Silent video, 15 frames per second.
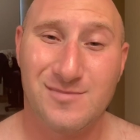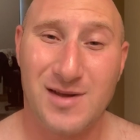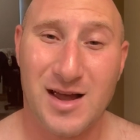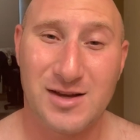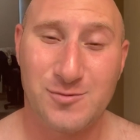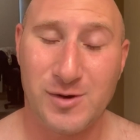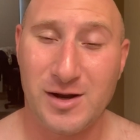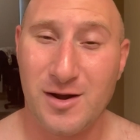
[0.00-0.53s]

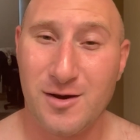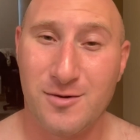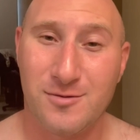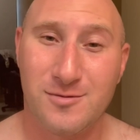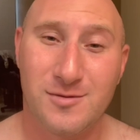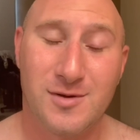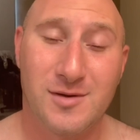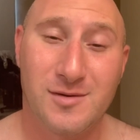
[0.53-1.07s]
as we
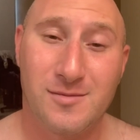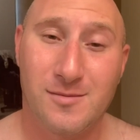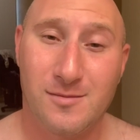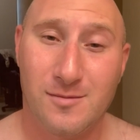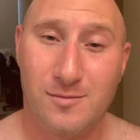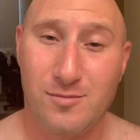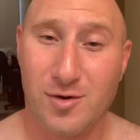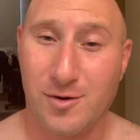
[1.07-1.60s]
know,
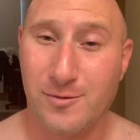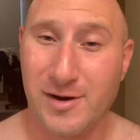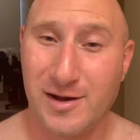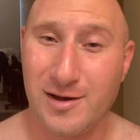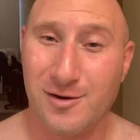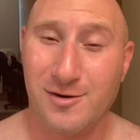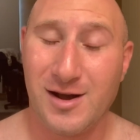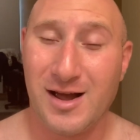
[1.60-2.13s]
Puerto
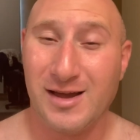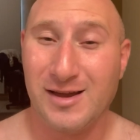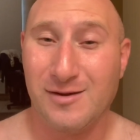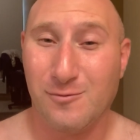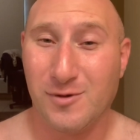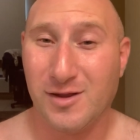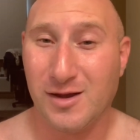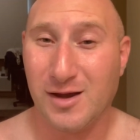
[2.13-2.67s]
Rico got
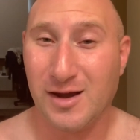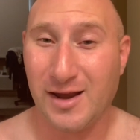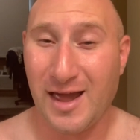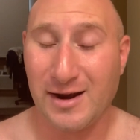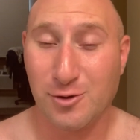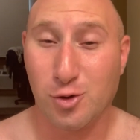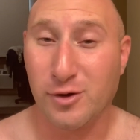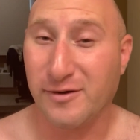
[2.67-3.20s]
hit with a
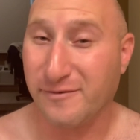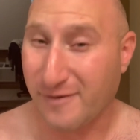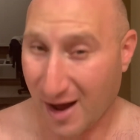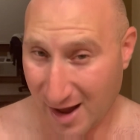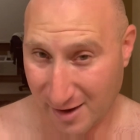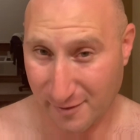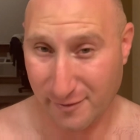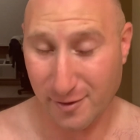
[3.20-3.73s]
Category
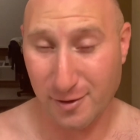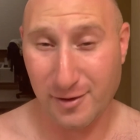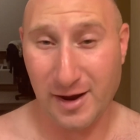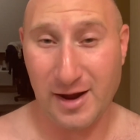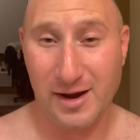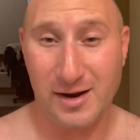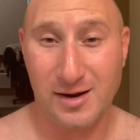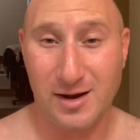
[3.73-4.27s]
5
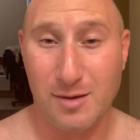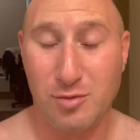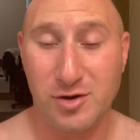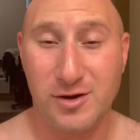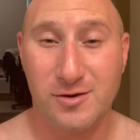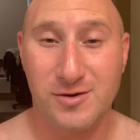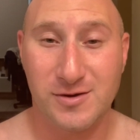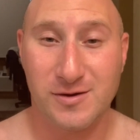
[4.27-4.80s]
hurricane a couple
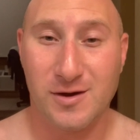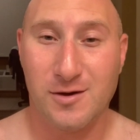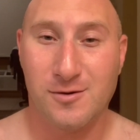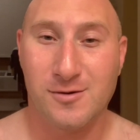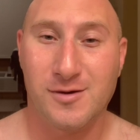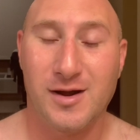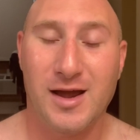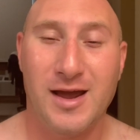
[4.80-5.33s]
years
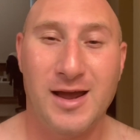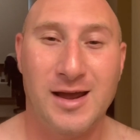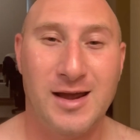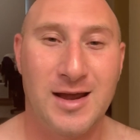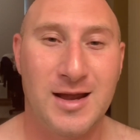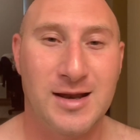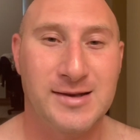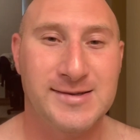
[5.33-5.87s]
ago,
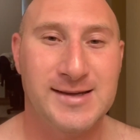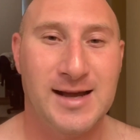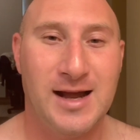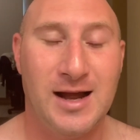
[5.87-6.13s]
and